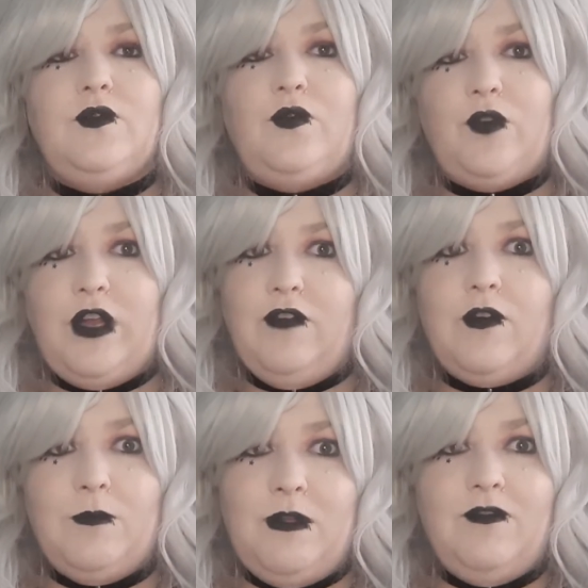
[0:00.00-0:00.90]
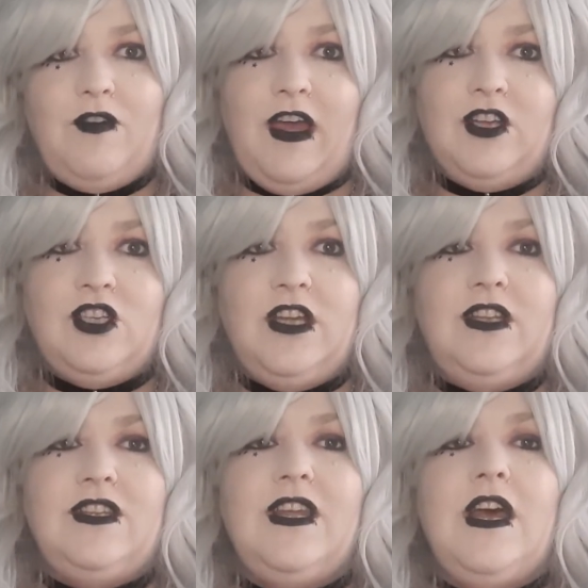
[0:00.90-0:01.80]
free from
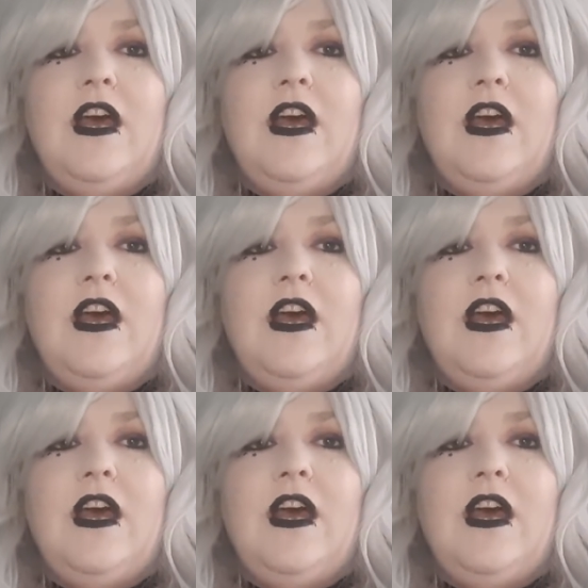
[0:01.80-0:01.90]
infection.